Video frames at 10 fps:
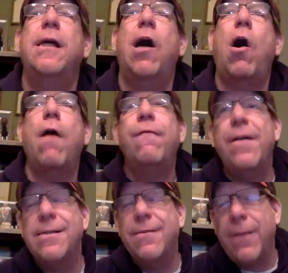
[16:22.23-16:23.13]

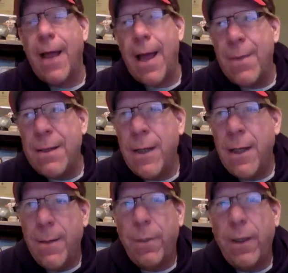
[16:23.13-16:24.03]
offensive lineman,
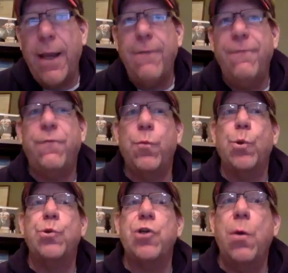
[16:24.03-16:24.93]
played
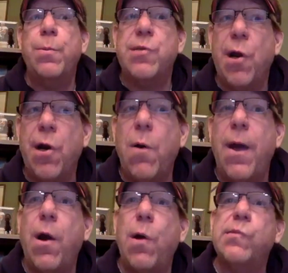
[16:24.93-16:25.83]
for Joe Paterno
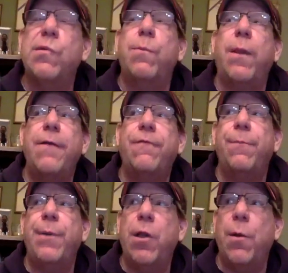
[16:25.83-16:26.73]
and also played for
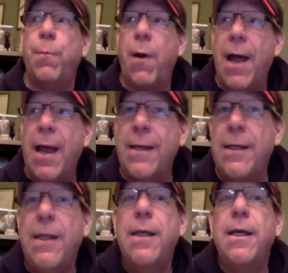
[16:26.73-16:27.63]
Bill O'Brien.
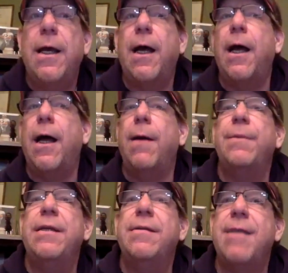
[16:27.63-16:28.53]

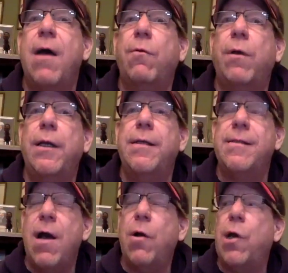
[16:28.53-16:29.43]
He's now
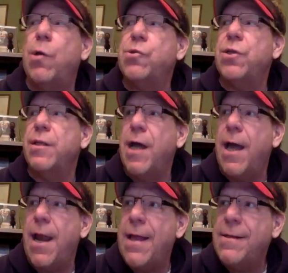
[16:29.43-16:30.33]
coaching the
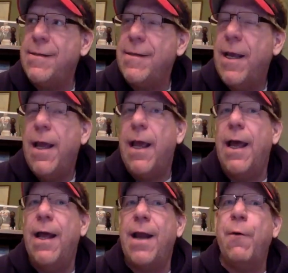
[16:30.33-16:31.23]
tight ends.
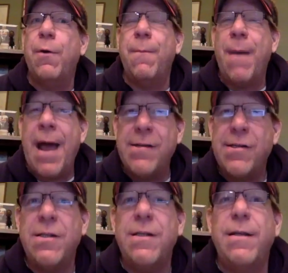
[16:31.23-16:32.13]
And I would
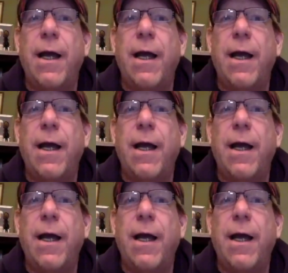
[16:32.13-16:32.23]
imagine